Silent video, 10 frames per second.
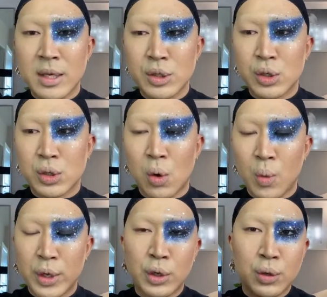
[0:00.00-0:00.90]
So
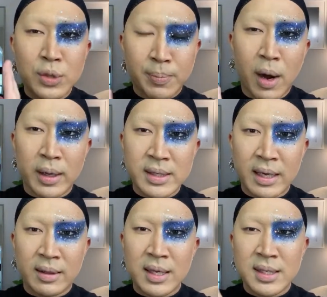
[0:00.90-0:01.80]
when you use products
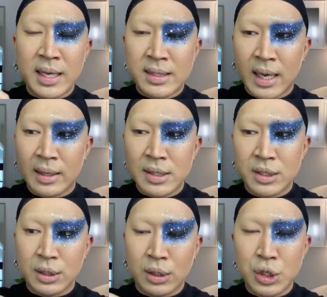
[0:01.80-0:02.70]
like this, it tends
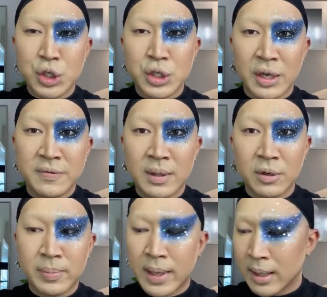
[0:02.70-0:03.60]
to shift a
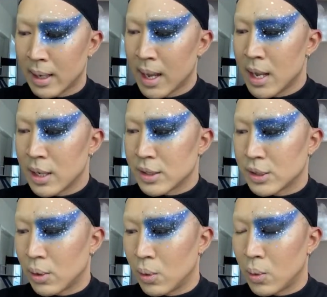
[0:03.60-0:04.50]
little bit.
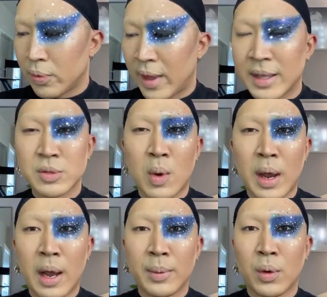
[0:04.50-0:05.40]
So that's
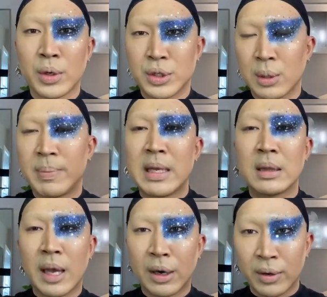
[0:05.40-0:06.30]
why I'm going to be
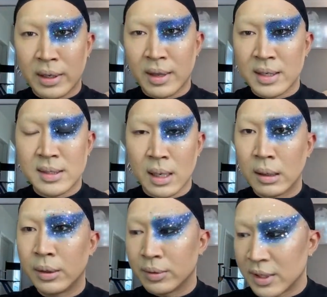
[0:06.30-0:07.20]
layering this a
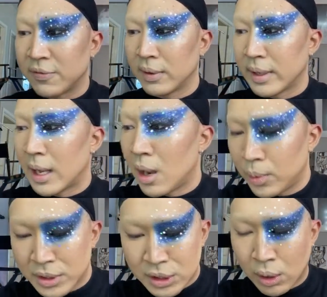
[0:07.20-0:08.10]
little differently. I'm
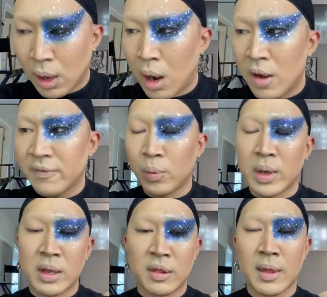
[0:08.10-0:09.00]
gonna start off
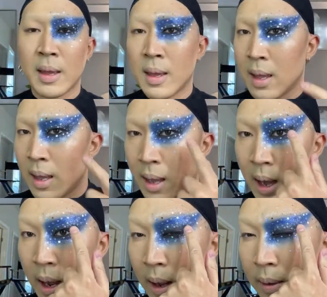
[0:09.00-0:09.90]
with
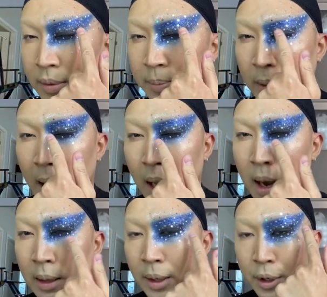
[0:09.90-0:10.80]
the black
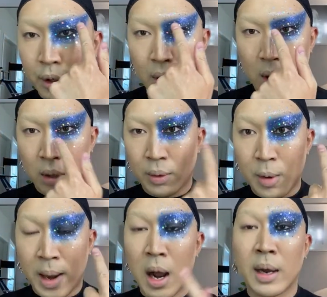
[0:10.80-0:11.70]
eyeliner all around
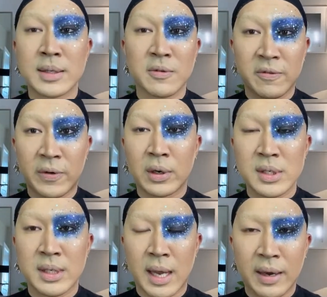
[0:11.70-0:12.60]
my eyes
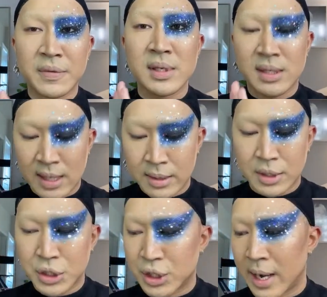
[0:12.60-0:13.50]
first to kind of set the
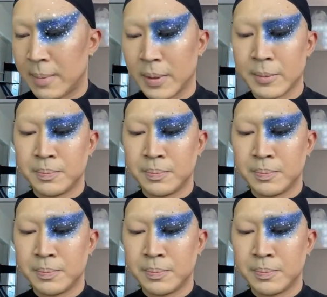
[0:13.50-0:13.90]
shape,